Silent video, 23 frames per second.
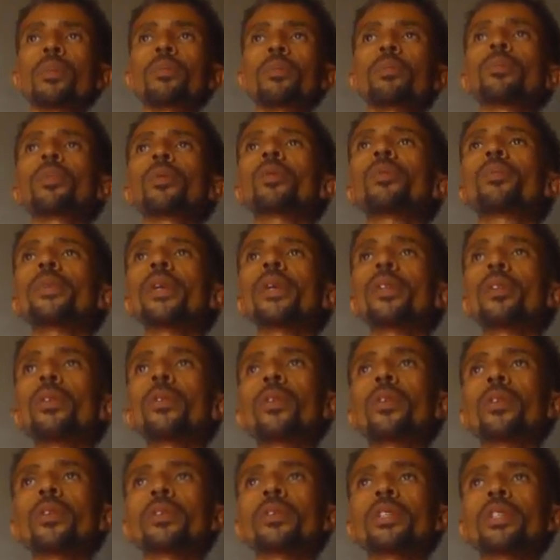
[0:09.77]
poor
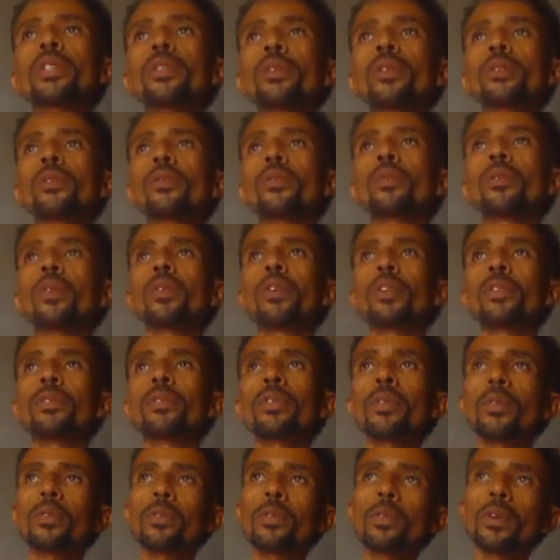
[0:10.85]
methodology, if
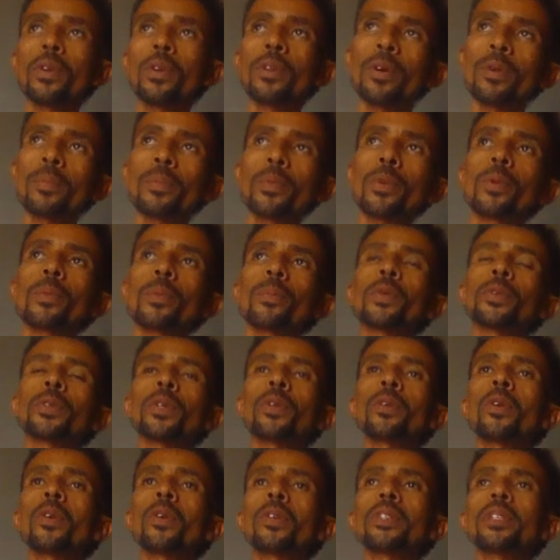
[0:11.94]
we follow poor
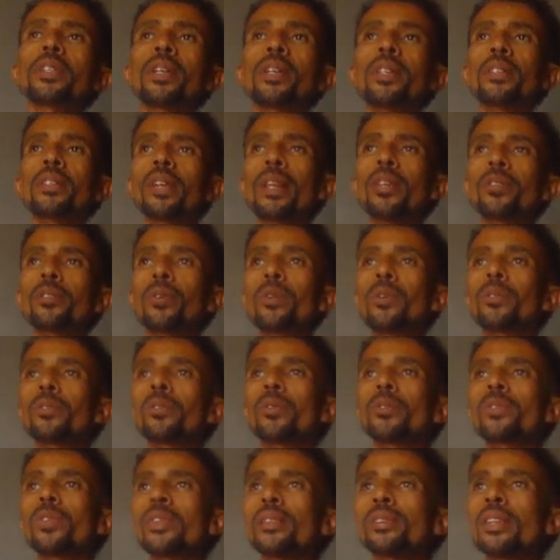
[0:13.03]
methodology, the result also
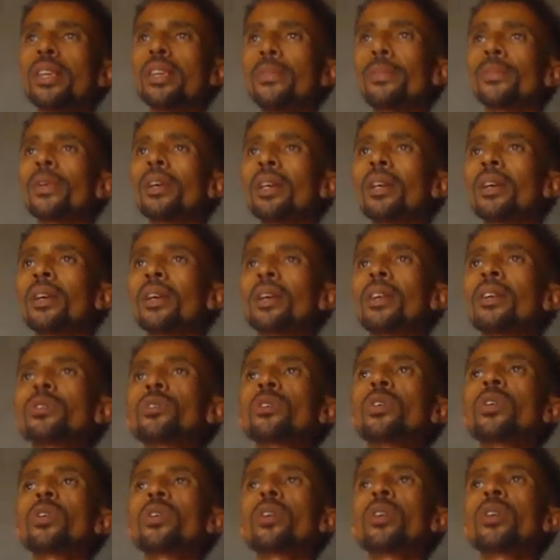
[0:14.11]
the same.
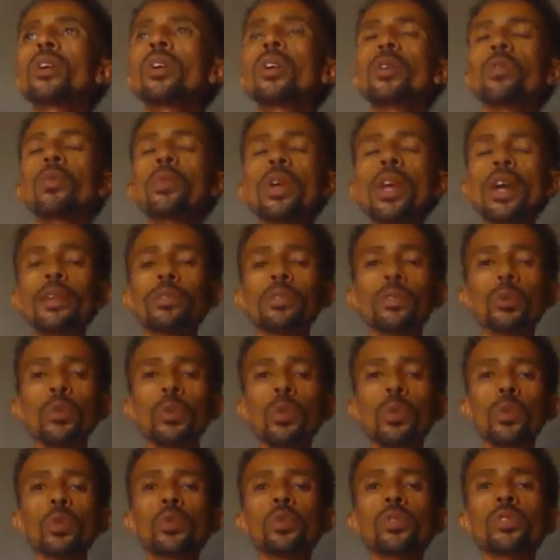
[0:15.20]
So we have to
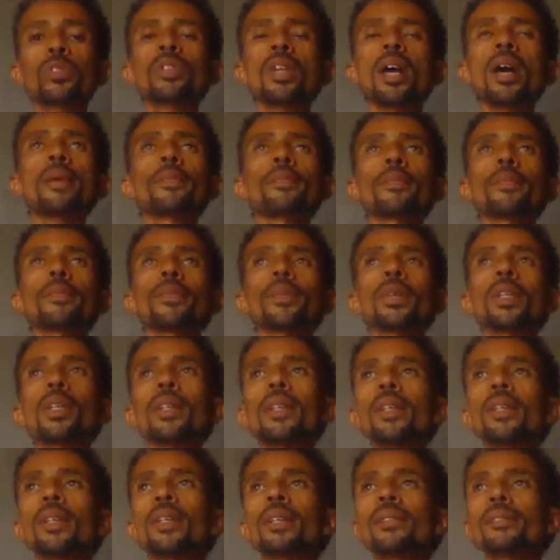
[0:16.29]
use some
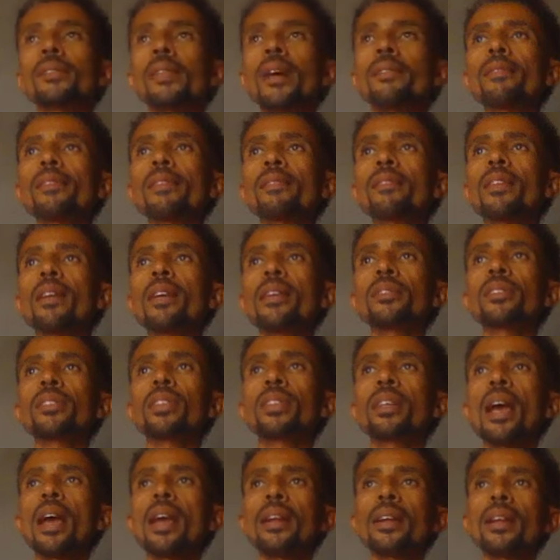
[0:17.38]
standardized
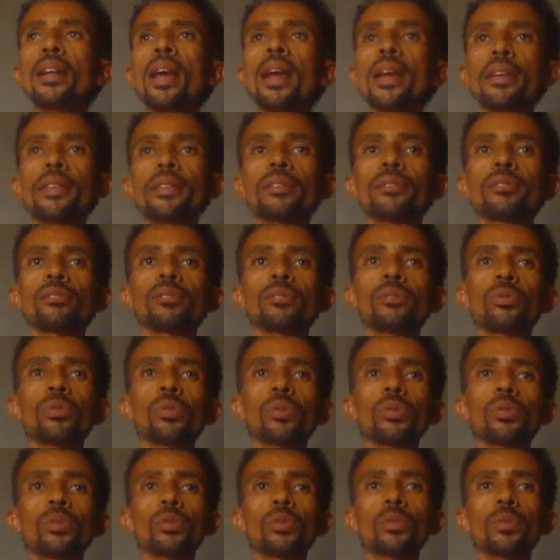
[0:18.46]
guideline
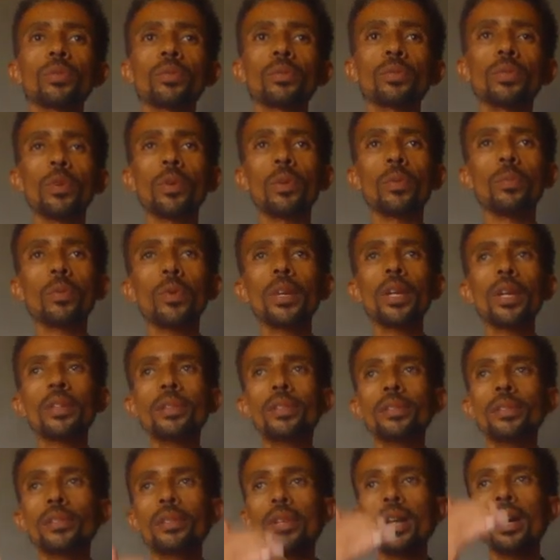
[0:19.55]
to
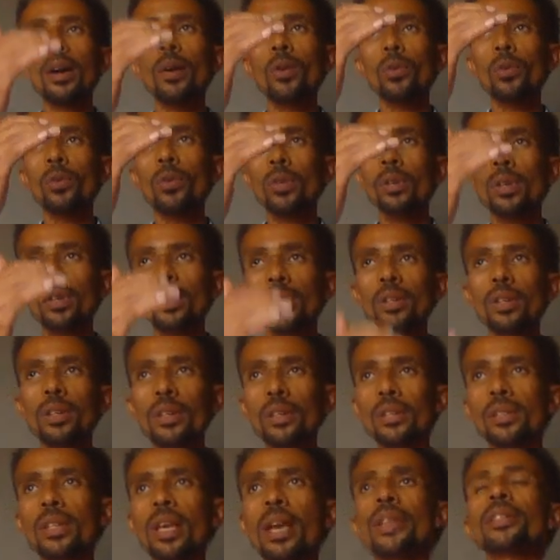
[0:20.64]
formulate our
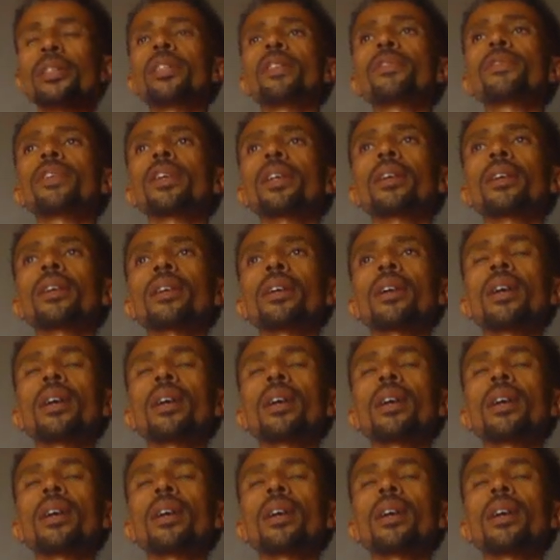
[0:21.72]
scientific